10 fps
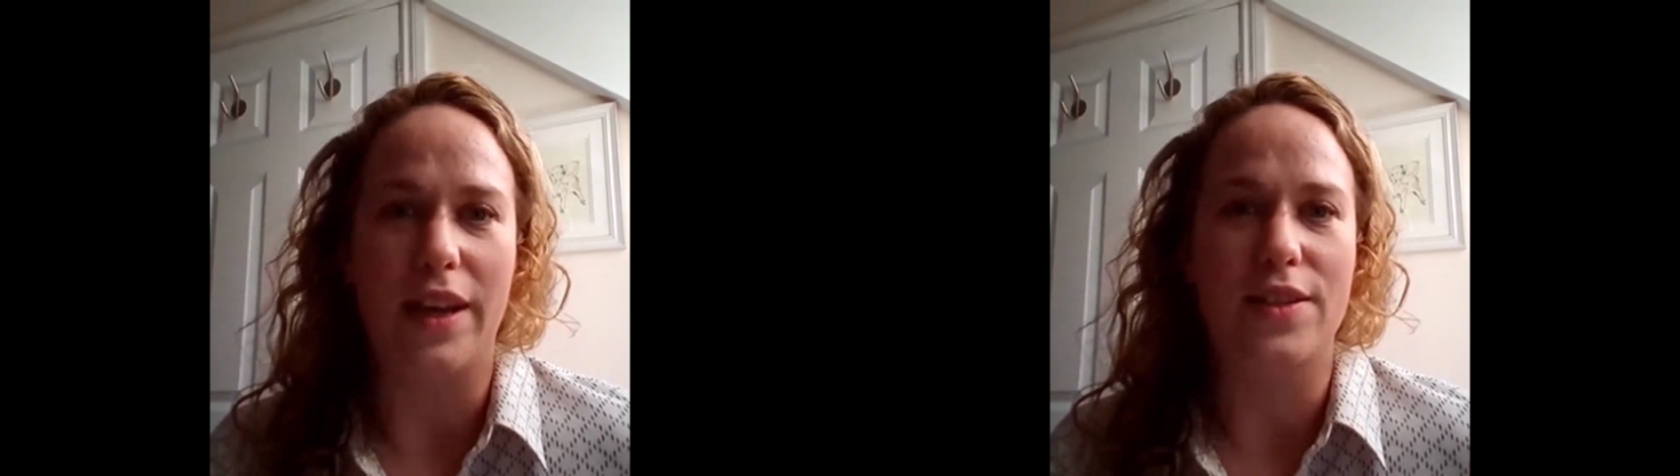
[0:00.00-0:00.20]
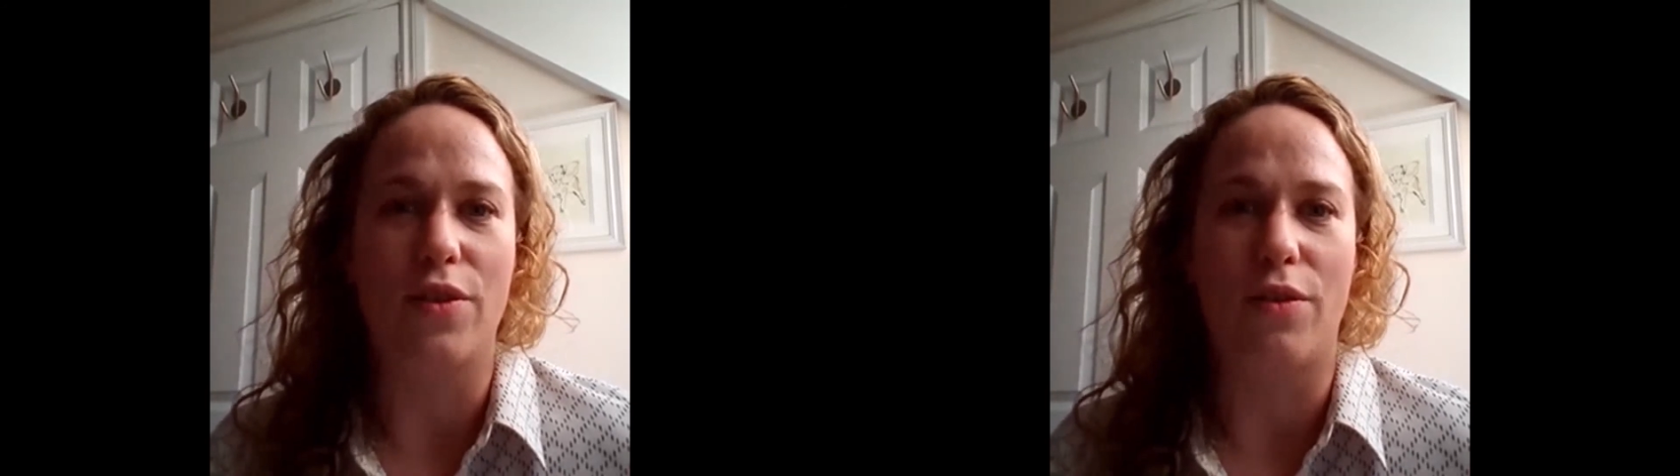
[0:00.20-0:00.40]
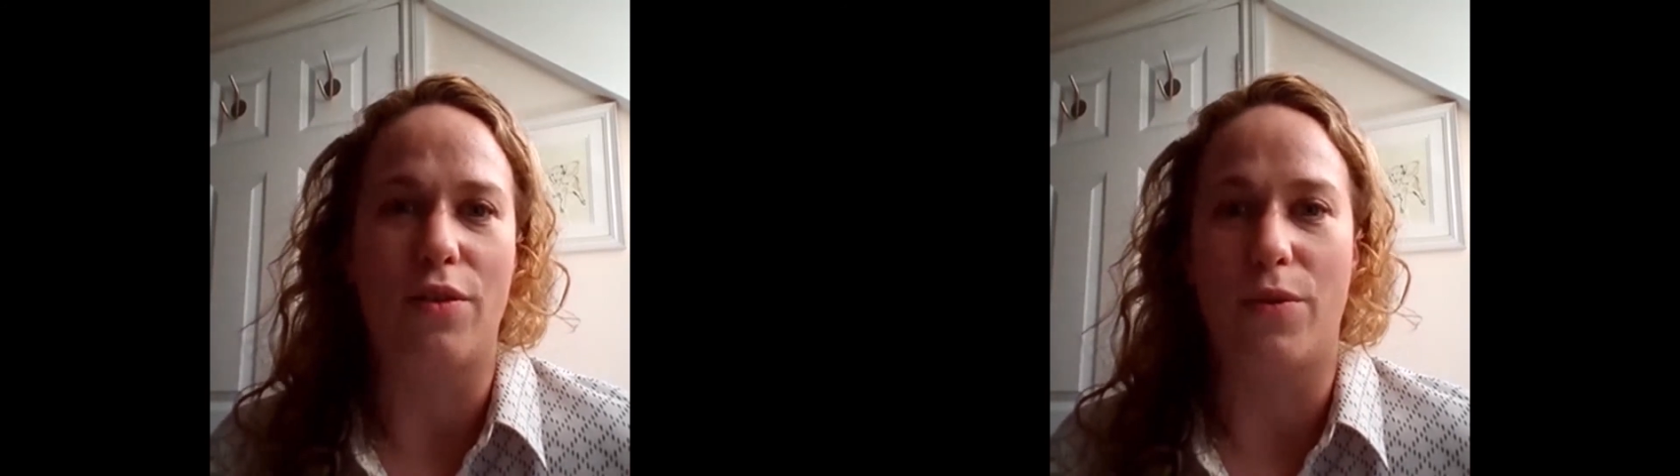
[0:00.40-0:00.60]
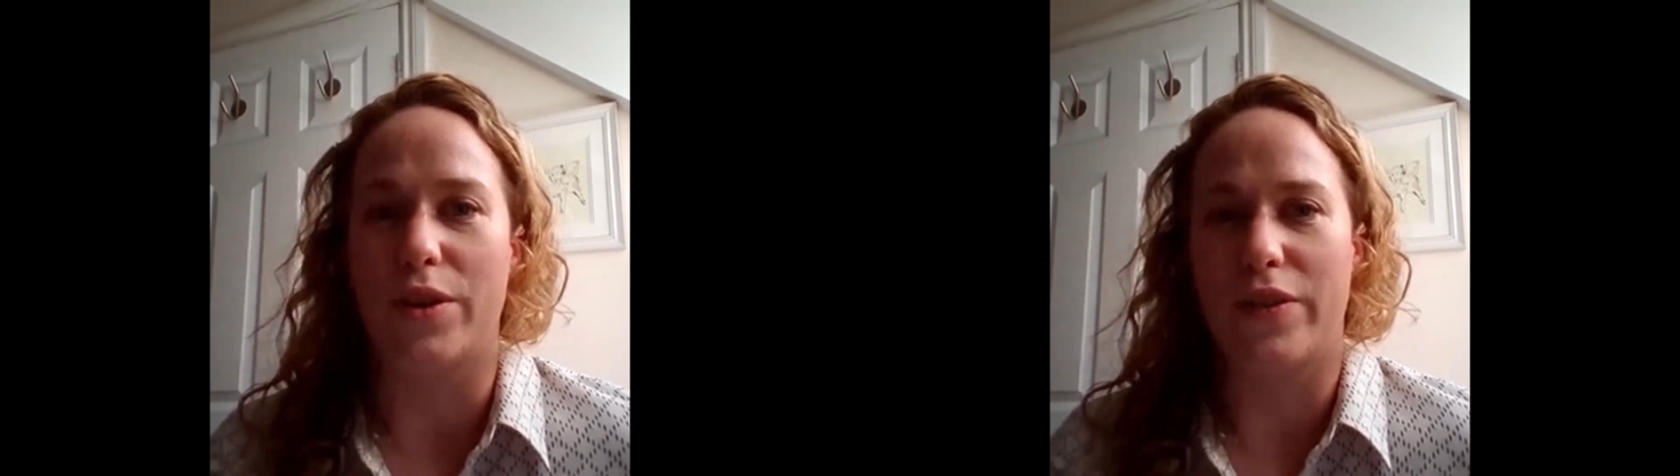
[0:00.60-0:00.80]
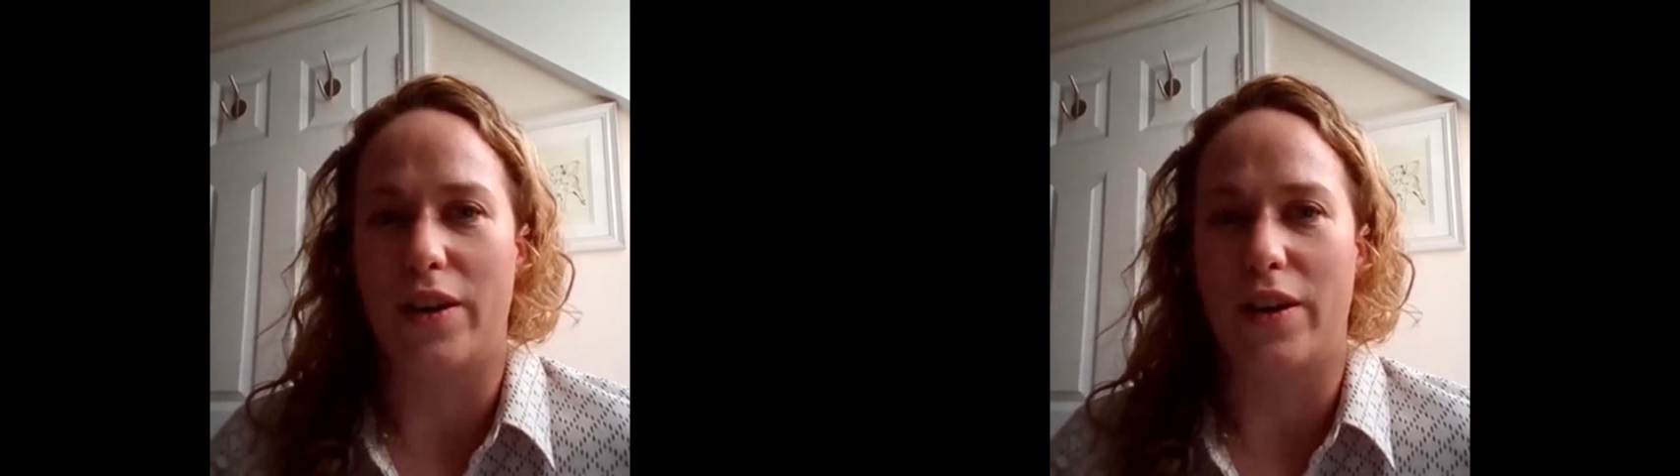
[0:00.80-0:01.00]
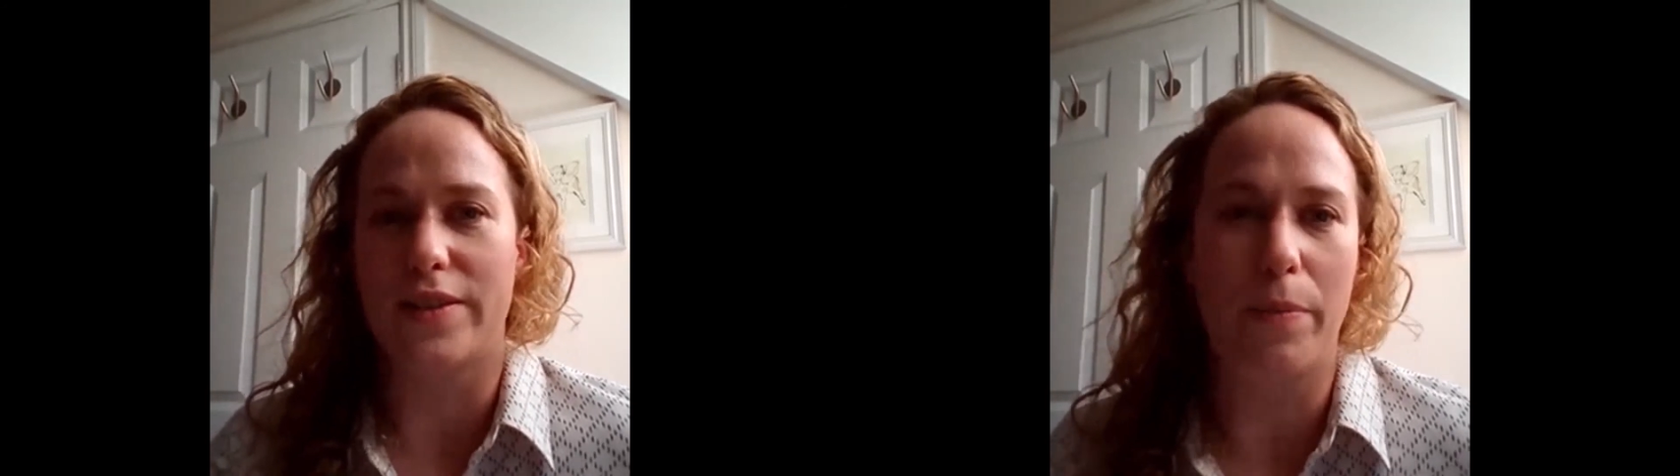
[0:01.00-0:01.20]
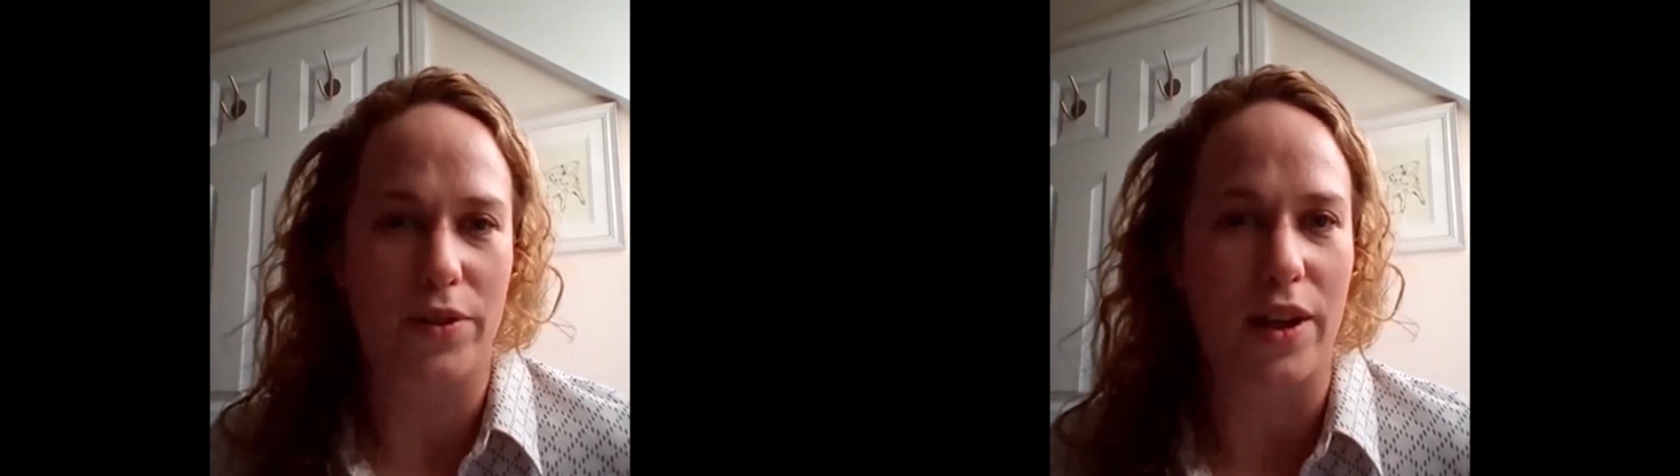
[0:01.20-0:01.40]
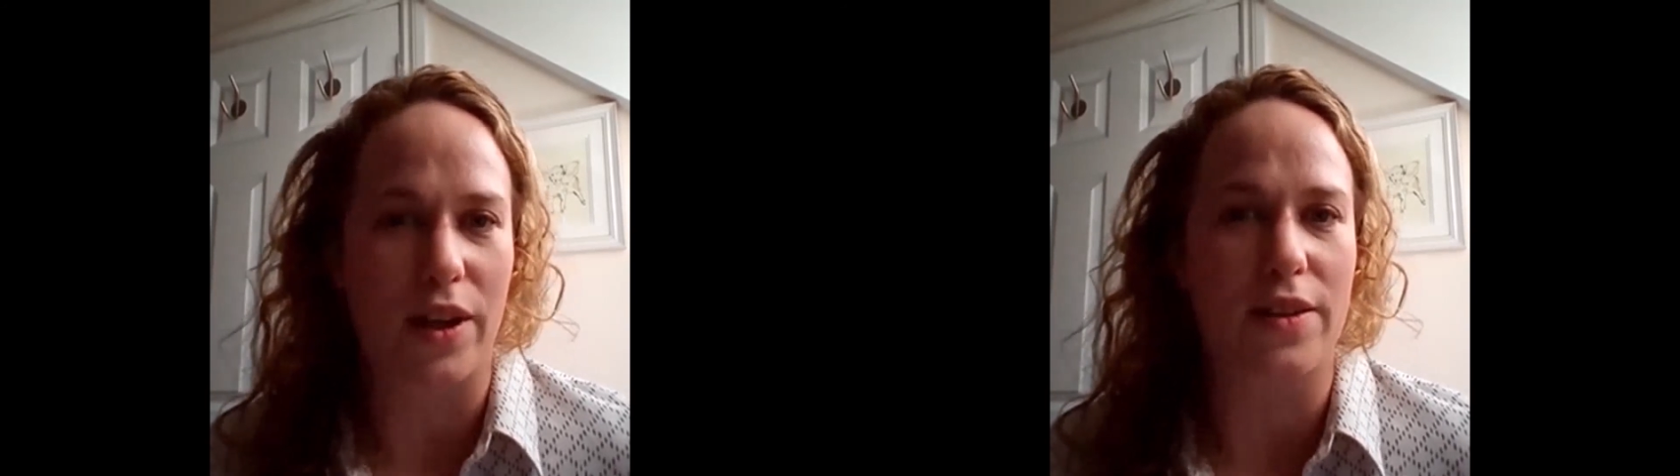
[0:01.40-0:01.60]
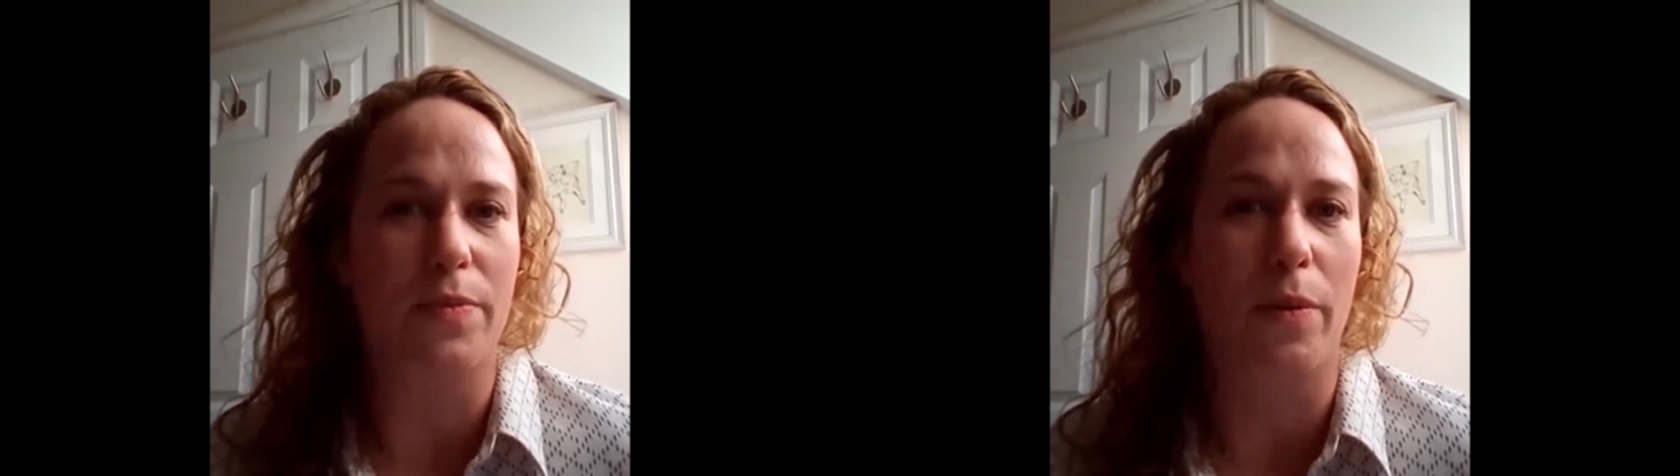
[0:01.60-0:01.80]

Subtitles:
It's not one of our subcontractors'